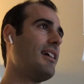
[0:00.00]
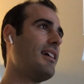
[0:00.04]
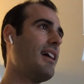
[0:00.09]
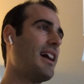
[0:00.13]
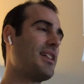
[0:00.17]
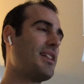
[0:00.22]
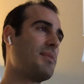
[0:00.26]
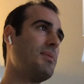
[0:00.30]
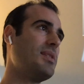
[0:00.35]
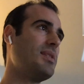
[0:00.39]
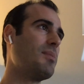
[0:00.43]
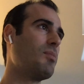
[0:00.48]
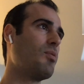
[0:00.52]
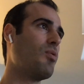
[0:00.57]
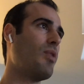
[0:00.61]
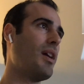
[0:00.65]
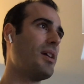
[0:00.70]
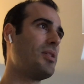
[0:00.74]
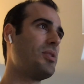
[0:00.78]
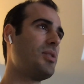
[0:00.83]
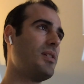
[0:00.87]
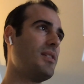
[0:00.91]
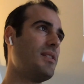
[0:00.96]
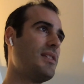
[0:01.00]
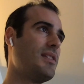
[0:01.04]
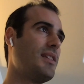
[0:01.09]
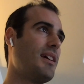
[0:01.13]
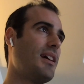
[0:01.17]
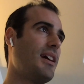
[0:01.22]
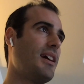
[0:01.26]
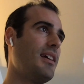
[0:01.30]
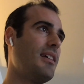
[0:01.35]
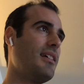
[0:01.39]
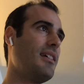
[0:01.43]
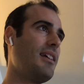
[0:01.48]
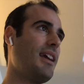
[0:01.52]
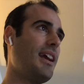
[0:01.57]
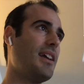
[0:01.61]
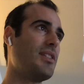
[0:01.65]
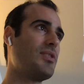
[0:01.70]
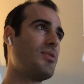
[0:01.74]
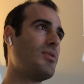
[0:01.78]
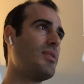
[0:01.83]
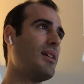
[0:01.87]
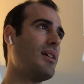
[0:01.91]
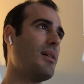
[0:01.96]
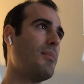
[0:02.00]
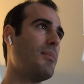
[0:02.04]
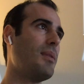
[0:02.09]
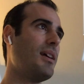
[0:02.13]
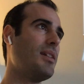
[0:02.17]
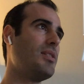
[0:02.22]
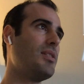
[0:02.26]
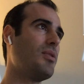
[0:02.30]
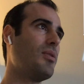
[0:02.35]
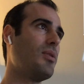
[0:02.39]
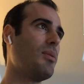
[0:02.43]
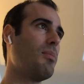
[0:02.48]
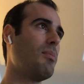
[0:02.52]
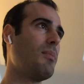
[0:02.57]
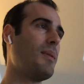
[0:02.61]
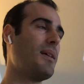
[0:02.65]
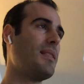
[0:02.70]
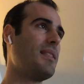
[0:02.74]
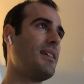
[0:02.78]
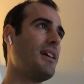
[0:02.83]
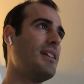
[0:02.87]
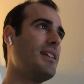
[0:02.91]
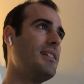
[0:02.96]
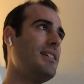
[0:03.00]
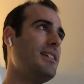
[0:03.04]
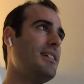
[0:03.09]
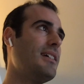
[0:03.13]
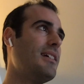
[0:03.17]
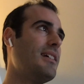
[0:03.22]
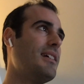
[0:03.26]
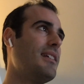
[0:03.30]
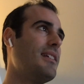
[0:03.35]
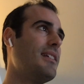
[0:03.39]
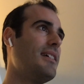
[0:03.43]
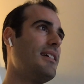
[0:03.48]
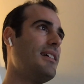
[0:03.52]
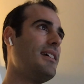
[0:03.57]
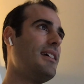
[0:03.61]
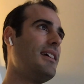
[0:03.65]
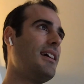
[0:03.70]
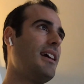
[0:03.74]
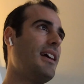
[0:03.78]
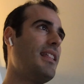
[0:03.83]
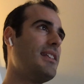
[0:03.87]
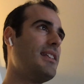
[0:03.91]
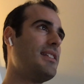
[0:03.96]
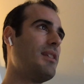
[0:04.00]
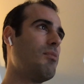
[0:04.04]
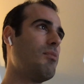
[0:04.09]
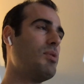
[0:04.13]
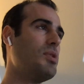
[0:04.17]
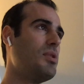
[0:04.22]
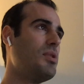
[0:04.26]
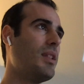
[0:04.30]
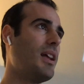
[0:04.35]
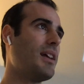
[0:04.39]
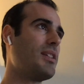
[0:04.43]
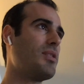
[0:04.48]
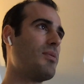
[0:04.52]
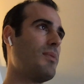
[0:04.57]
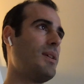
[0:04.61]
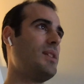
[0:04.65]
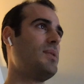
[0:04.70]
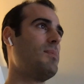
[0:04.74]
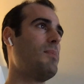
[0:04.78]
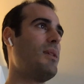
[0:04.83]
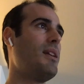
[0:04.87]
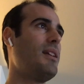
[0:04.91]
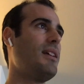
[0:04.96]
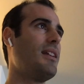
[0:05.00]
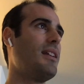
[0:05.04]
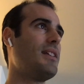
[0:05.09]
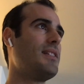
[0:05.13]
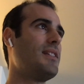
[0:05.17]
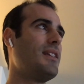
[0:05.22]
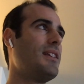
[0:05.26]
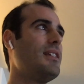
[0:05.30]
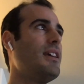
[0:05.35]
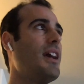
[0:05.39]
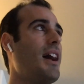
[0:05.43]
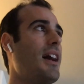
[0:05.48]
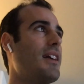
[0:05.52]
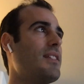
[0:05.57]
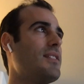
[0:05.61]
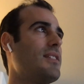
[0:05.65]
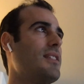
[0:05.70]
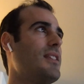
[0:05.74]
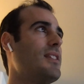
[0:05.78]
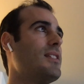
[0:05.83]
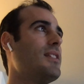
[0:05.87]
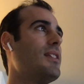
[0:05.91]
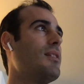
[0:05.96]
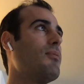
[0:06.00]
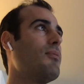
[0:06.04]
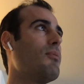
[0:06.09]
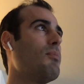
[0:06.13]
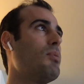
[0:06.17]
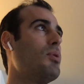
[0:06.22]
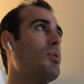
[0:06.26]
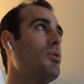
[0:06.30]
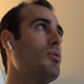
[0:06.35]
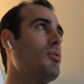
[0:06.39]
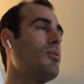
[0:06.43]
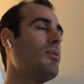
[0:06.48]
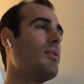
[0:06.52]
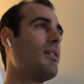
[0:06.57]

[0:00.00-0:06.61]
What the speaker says: asked me some questions, and I answered them, and I told them about the idea, and they said, "Would you like to raise money?" And I said, "Yes." And they said, "From who?"